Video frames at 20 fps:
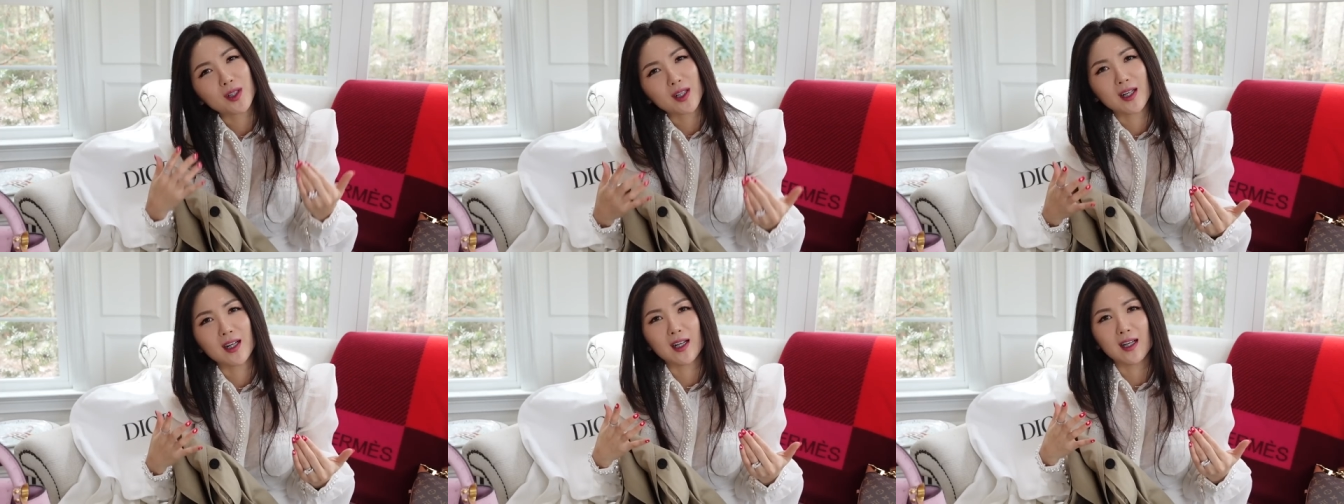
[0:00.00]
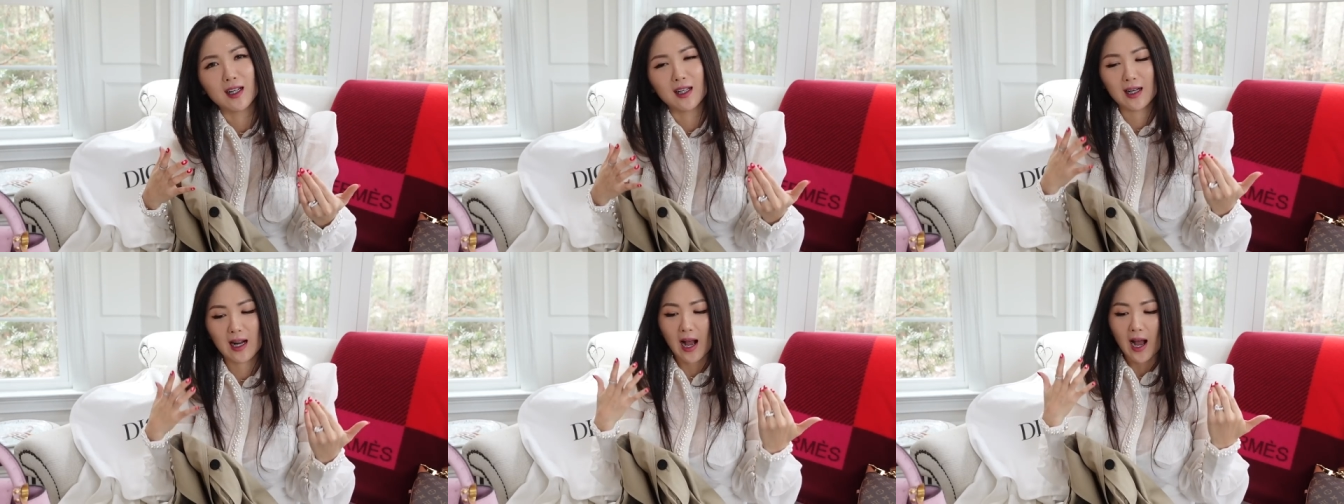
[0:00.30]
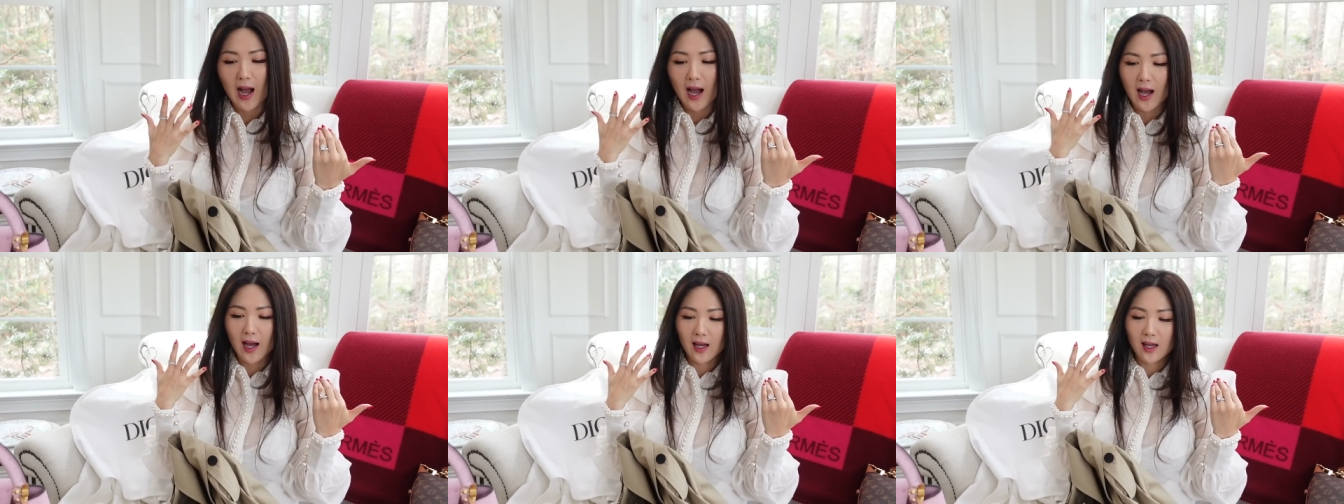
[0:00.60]
good.
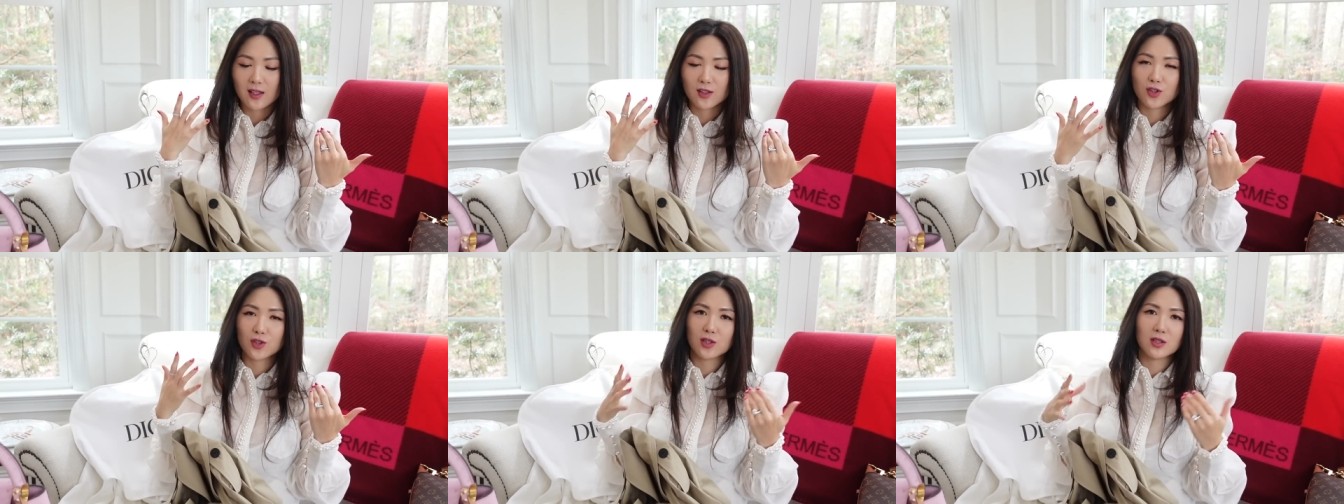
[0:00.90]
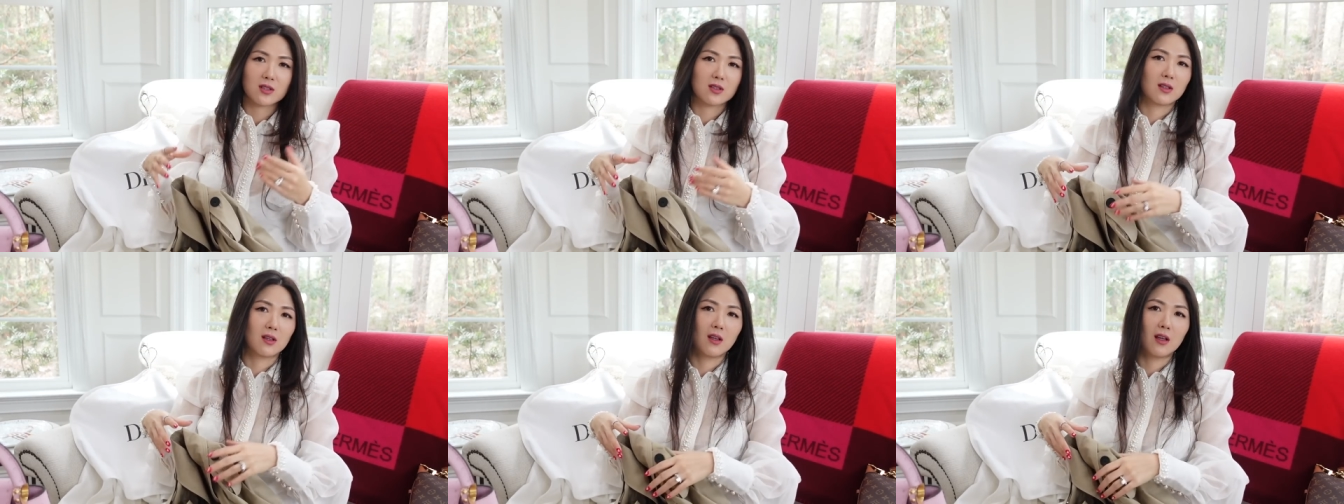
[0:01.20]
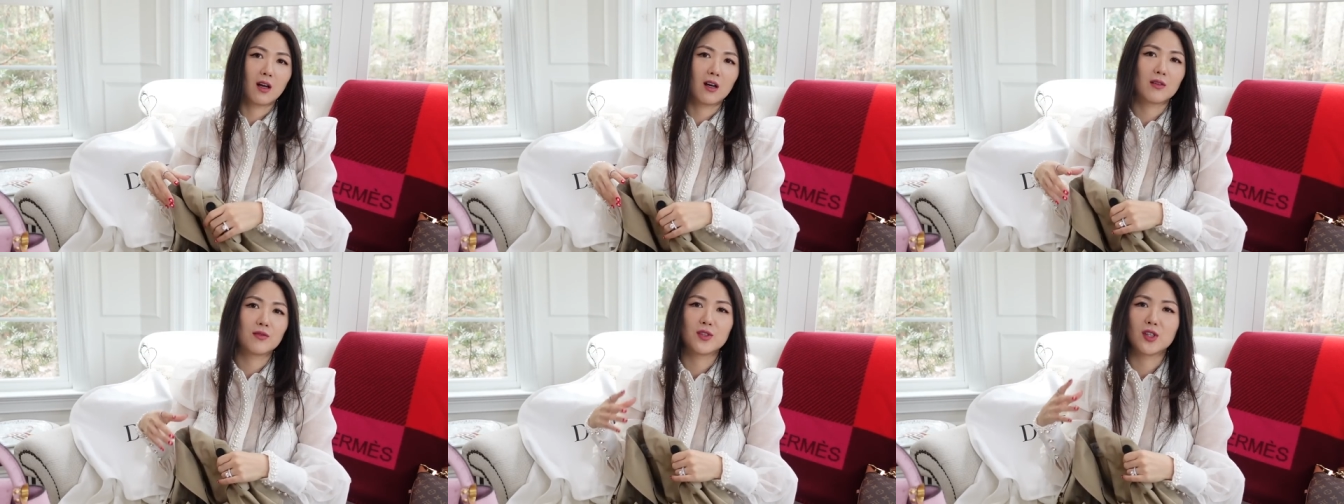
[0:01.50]
I just
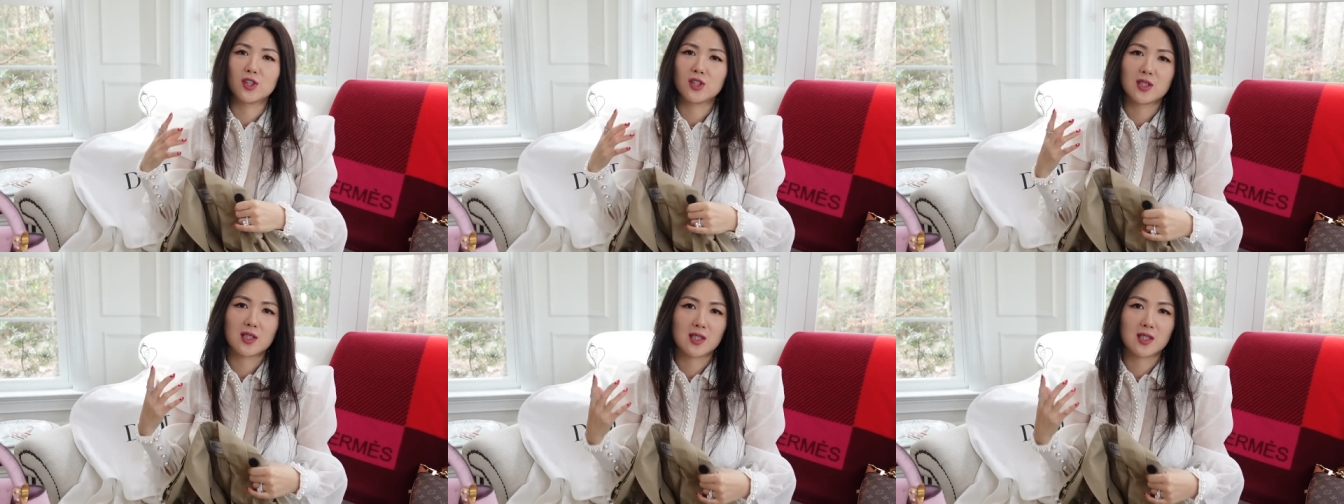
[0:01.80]
love this